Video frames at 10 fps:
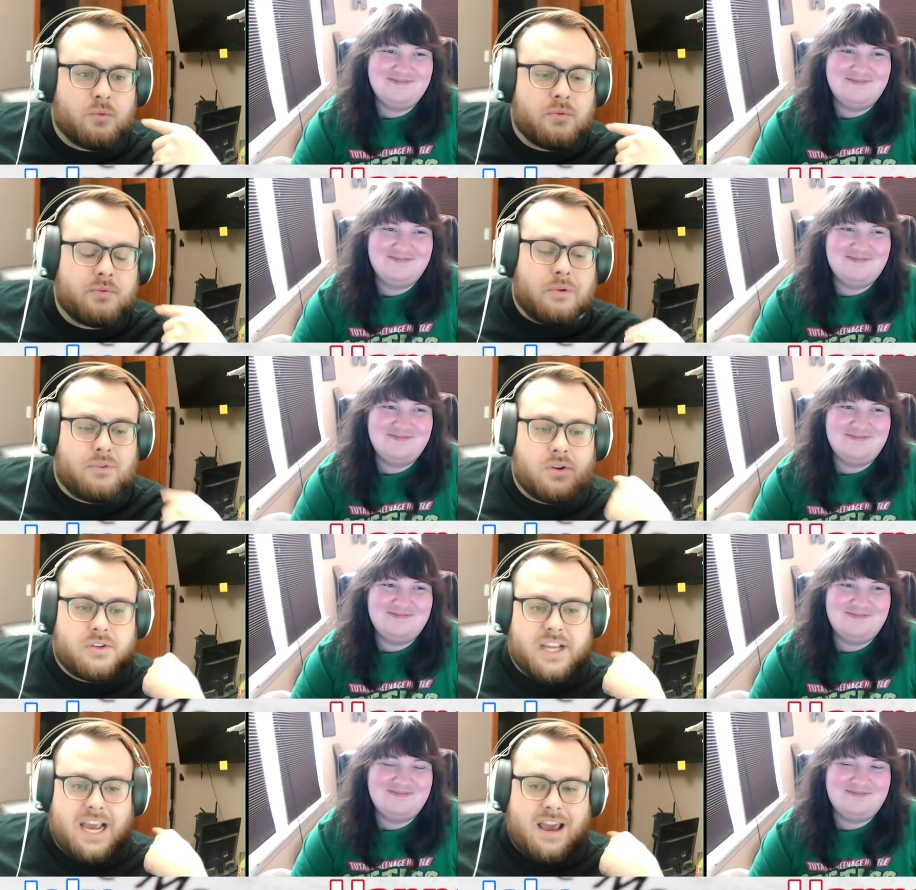
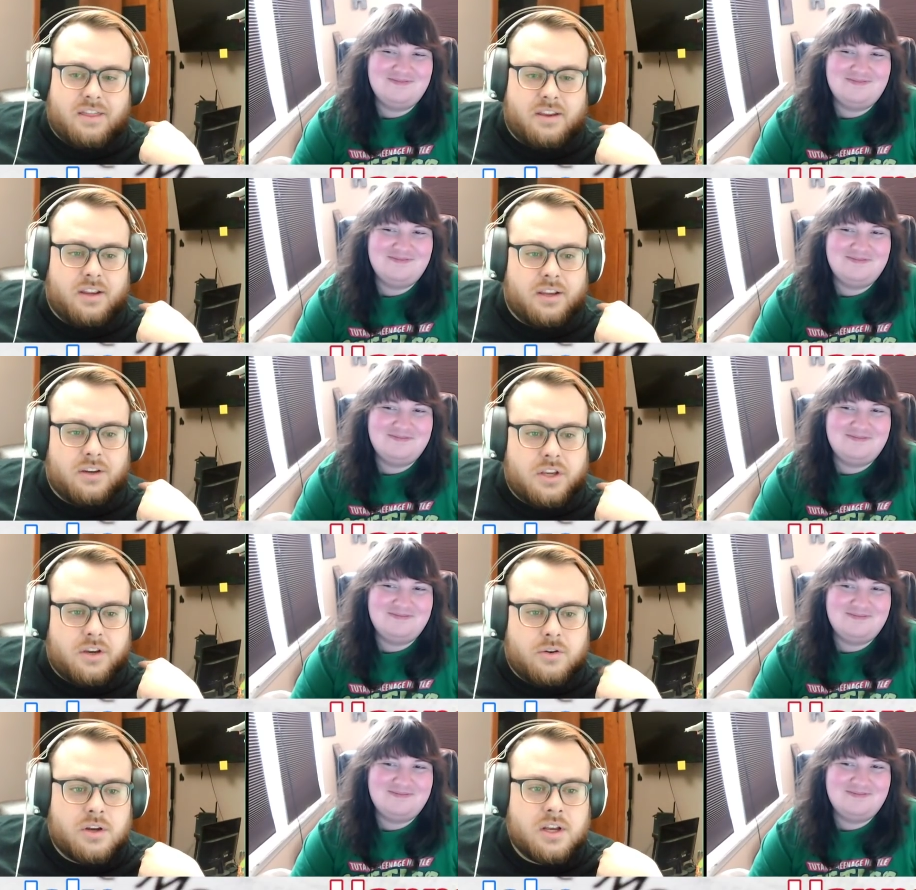Speaker 1: reverse cath it into
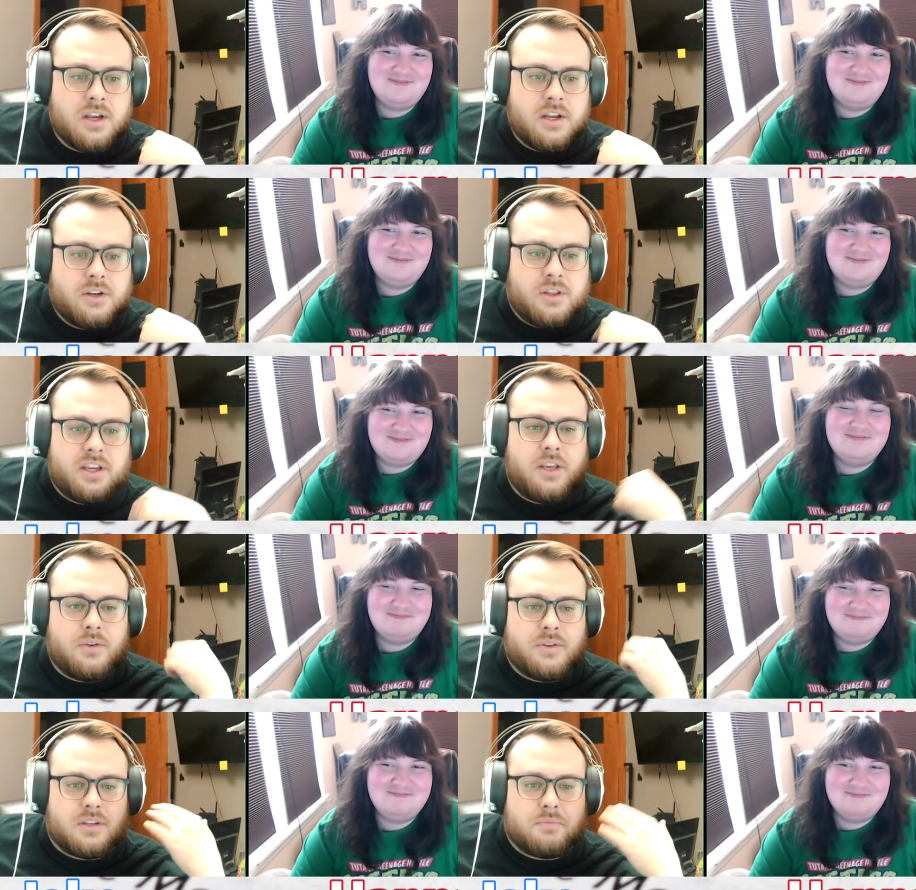you. Do you think he
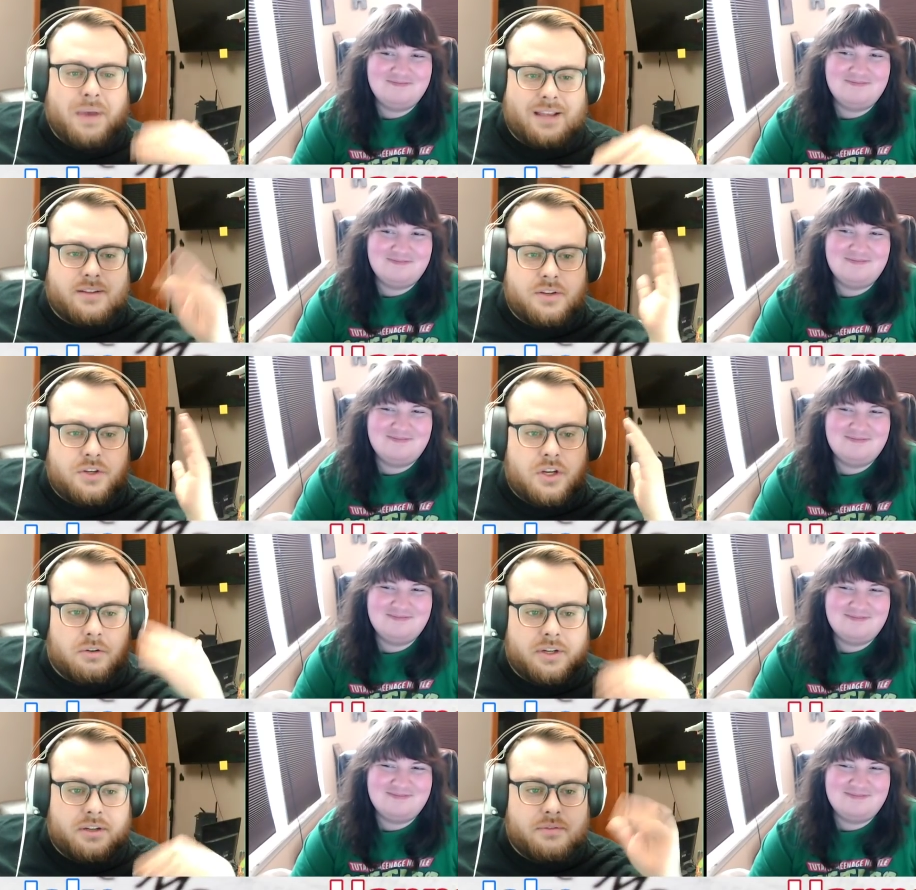uses peasant
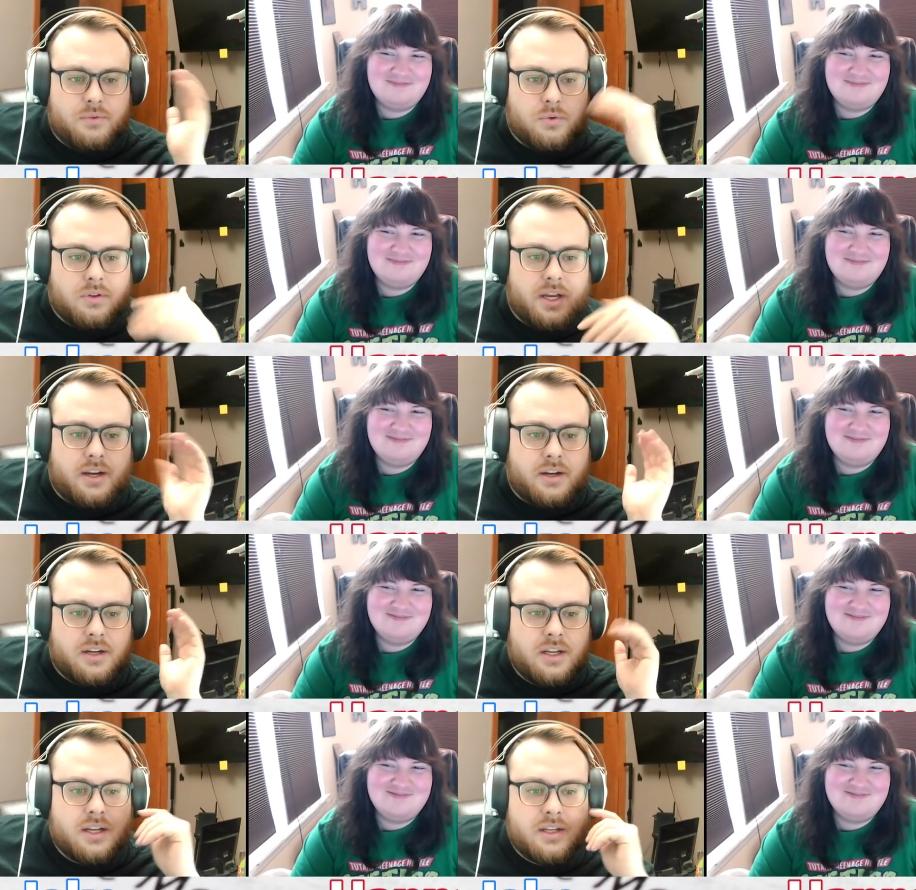urine for like?
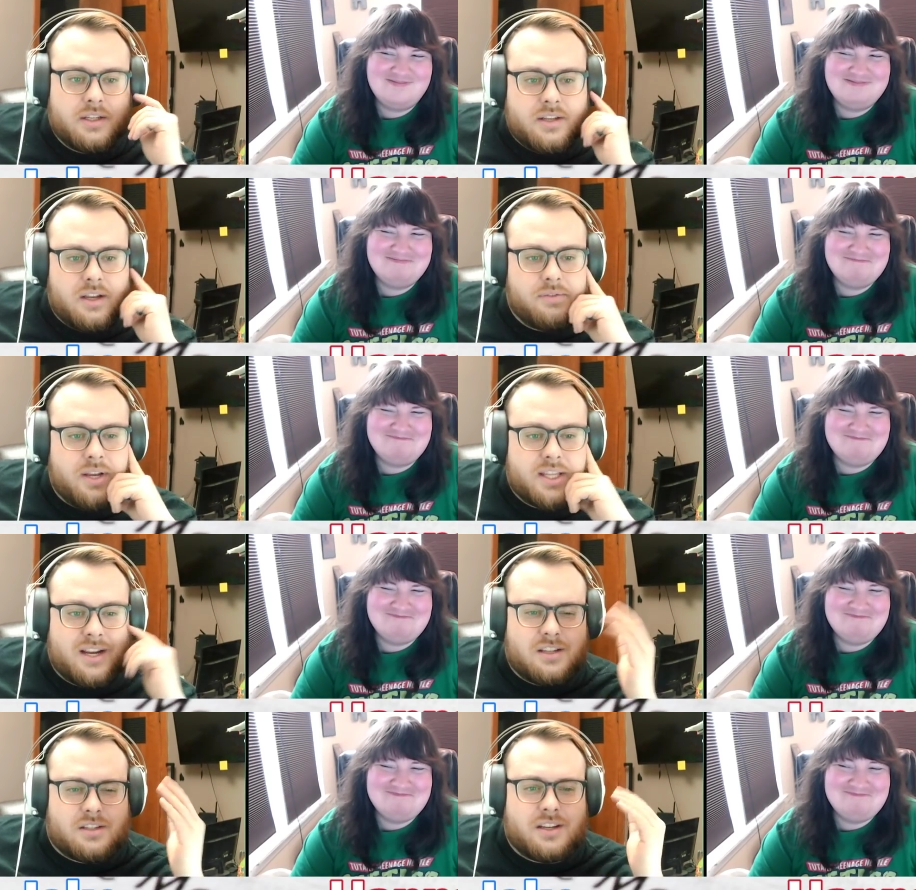Stuff like that,
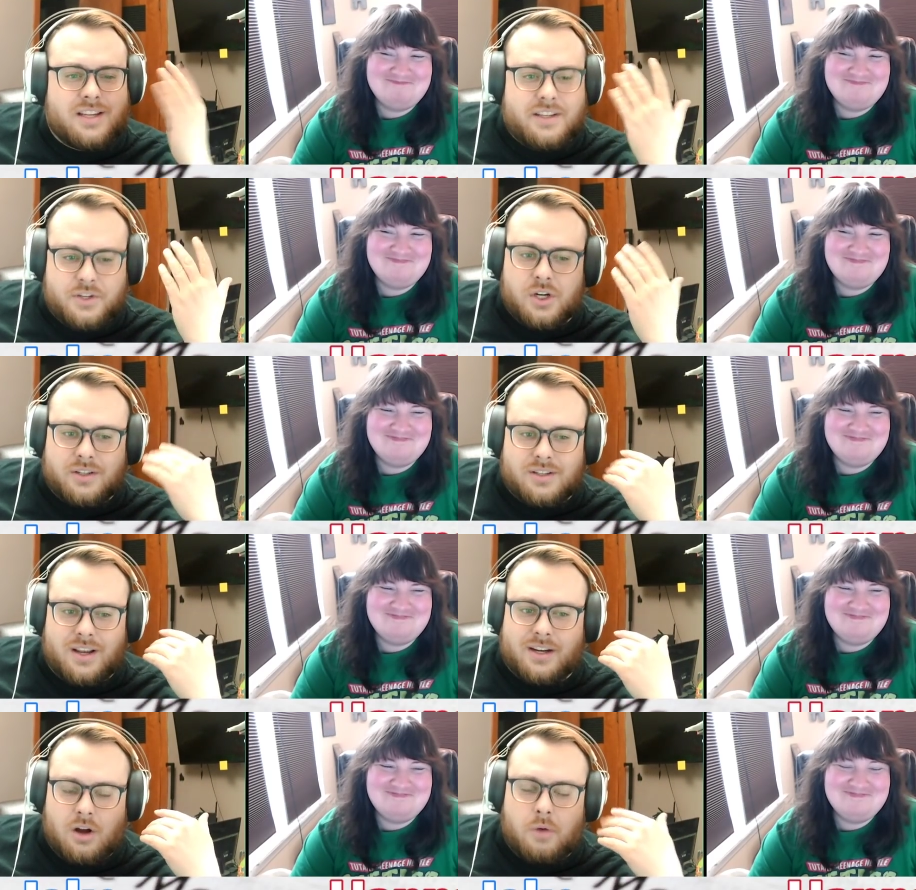because because his urine's
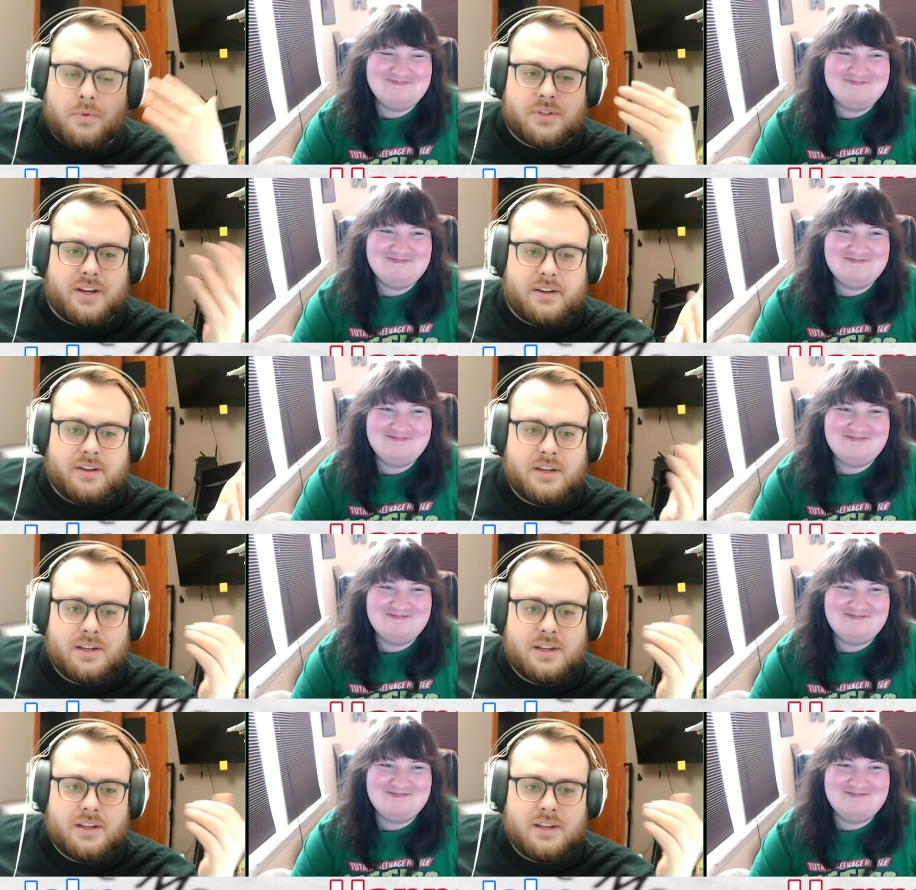like almost like